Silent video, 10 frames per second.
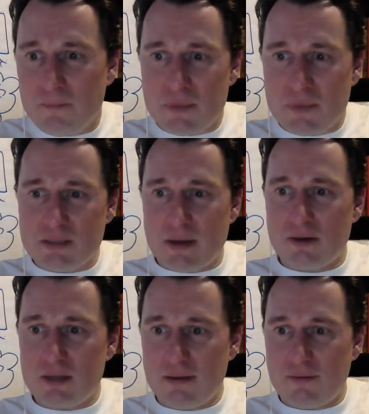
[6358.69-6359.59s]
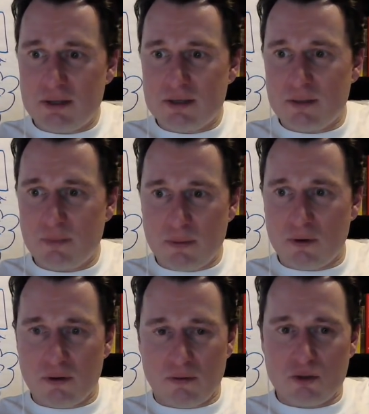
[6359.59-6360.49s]
Doesn't matter, David. Some people
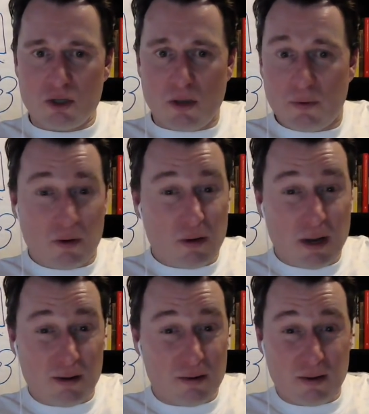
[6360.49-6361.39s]
are jumping around.